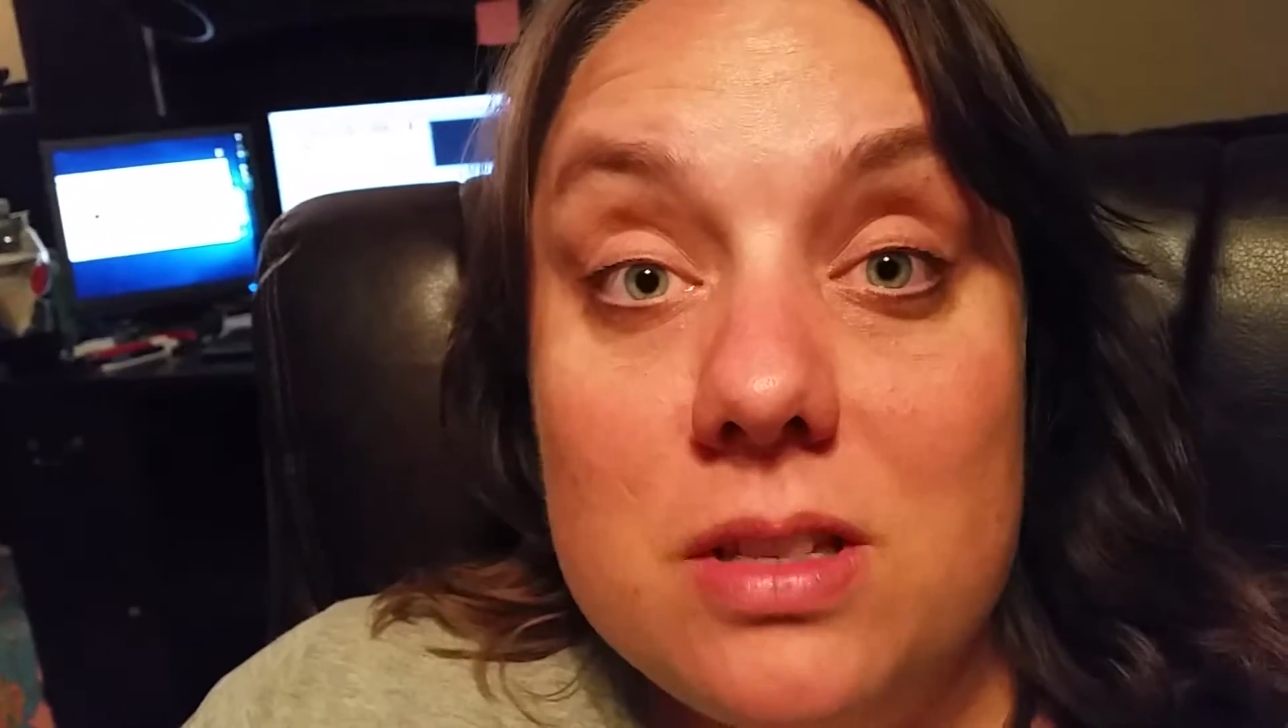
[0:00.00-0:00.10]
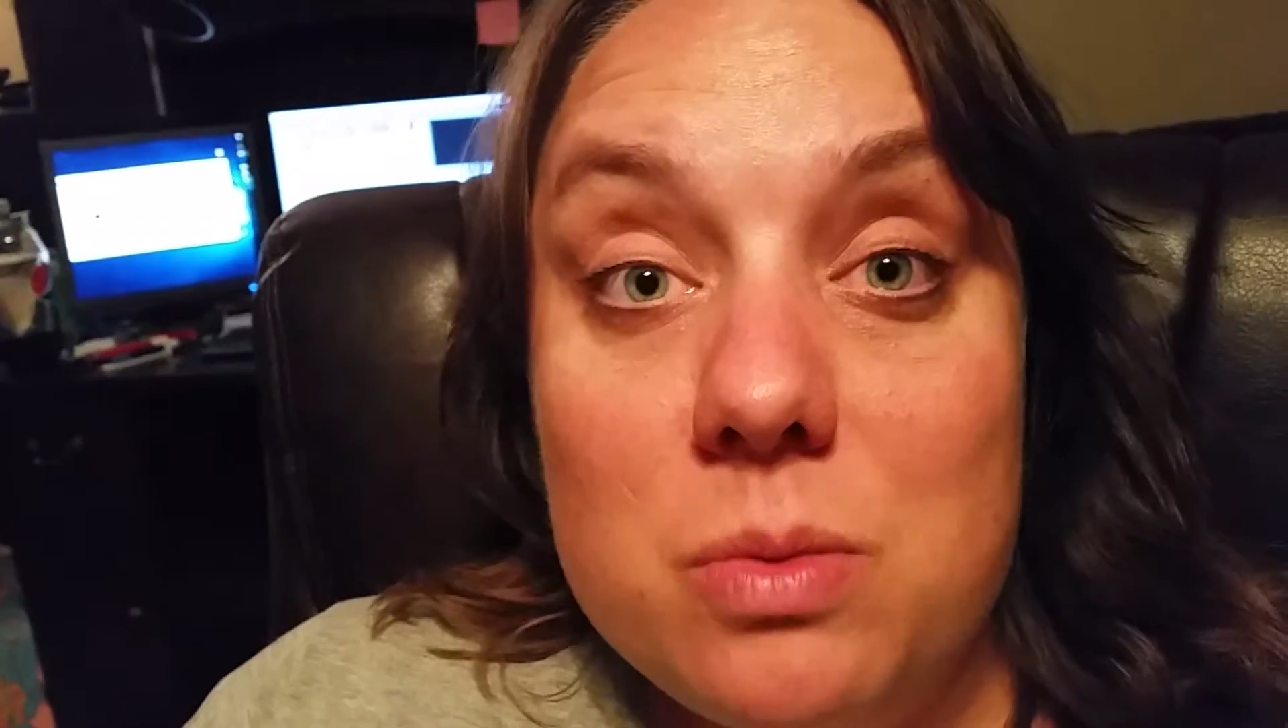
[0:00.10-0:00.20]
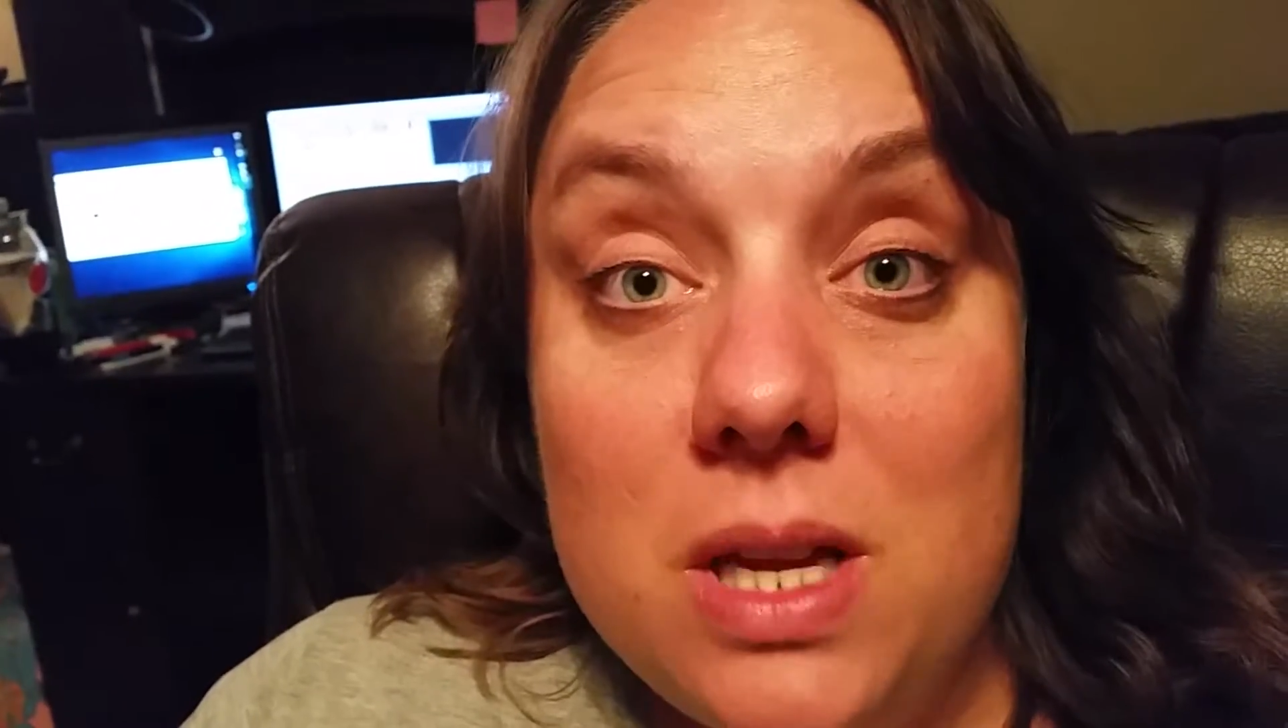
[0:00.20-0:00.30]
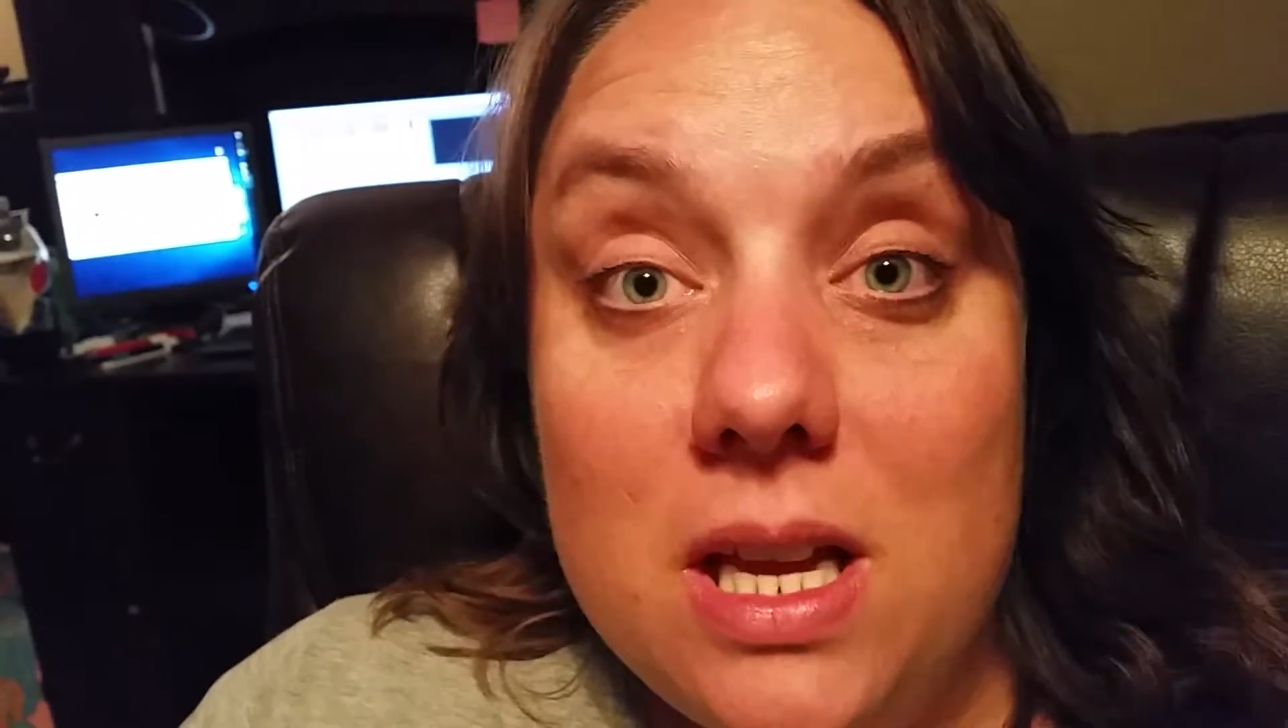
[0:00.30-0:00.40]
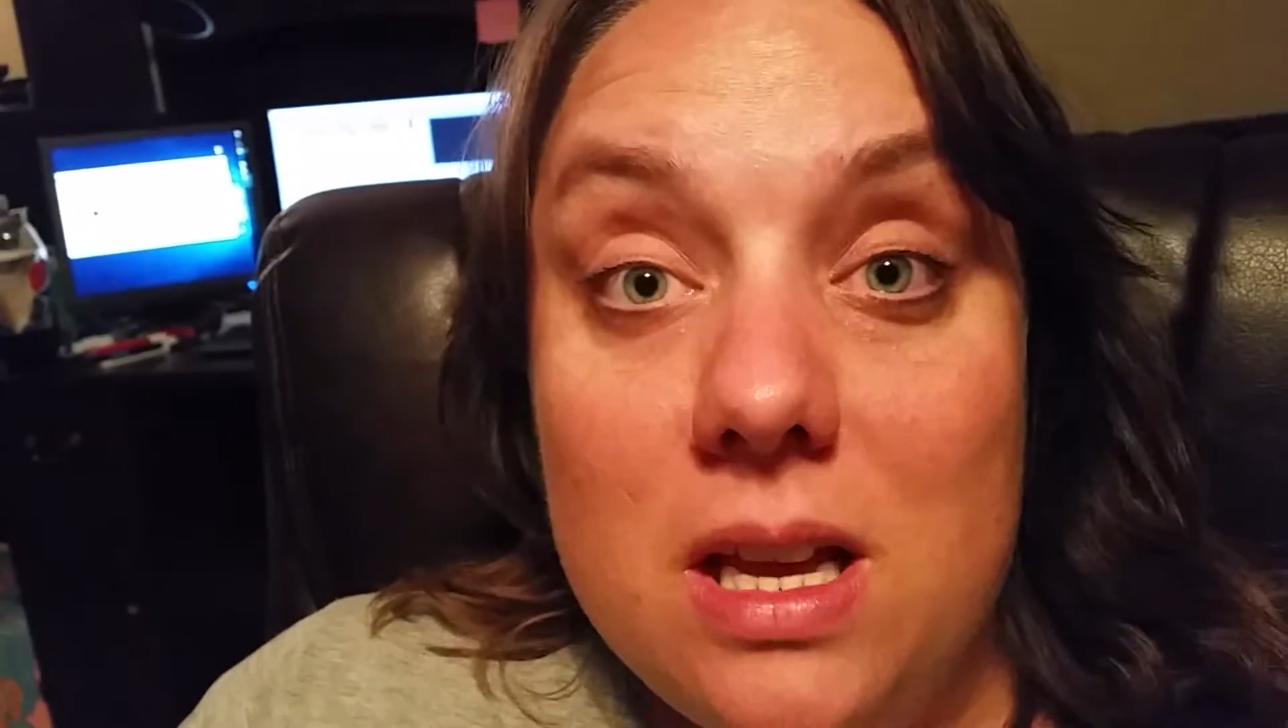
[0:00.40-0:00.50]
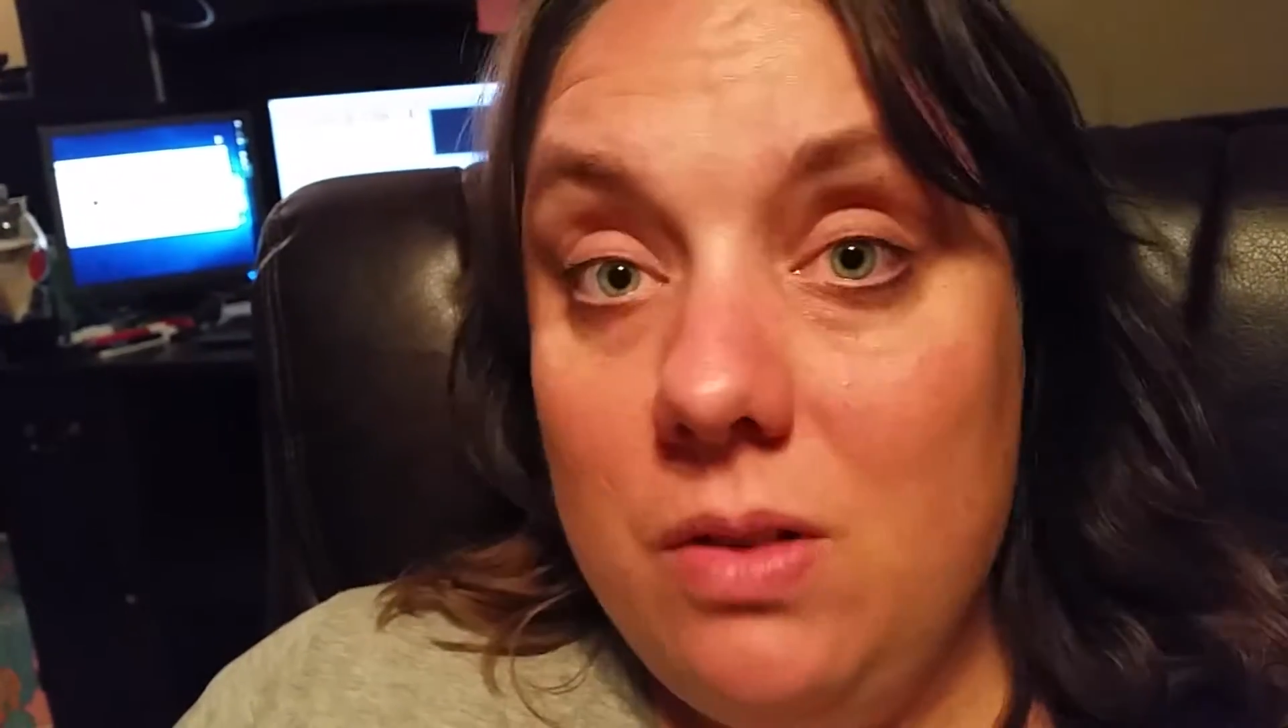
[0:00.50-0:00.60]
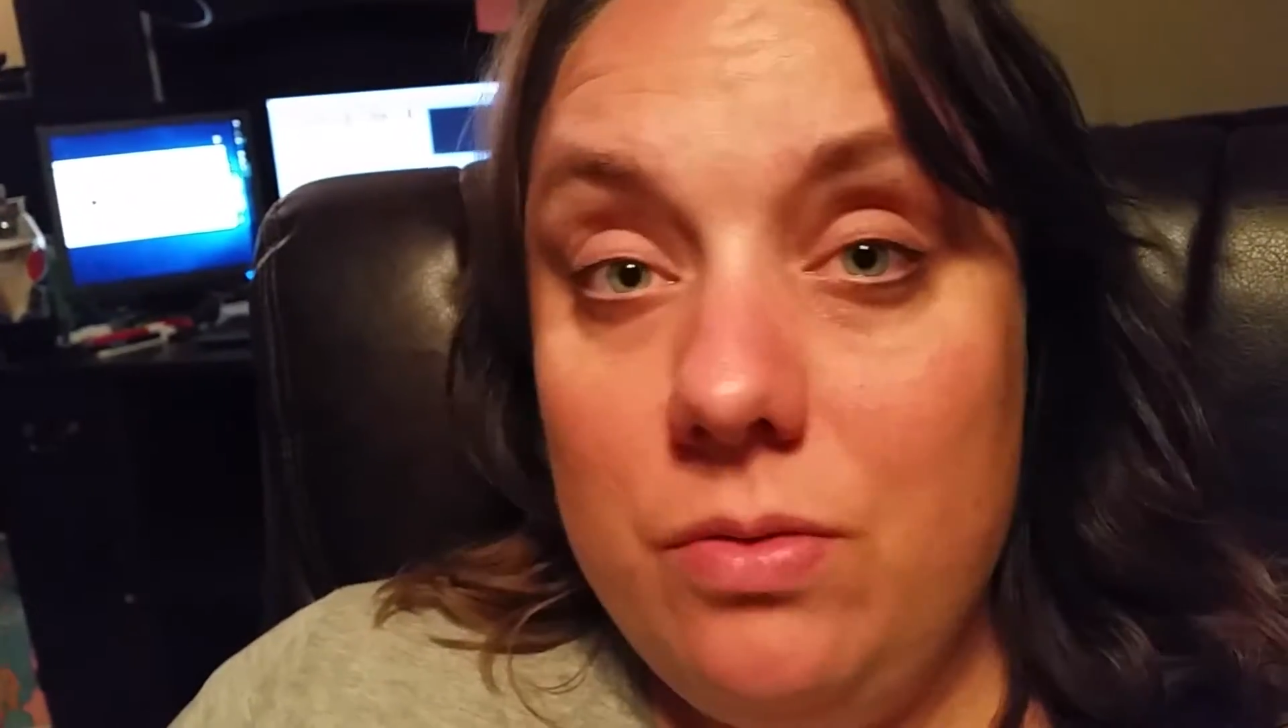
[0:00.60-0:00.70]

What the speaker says: week.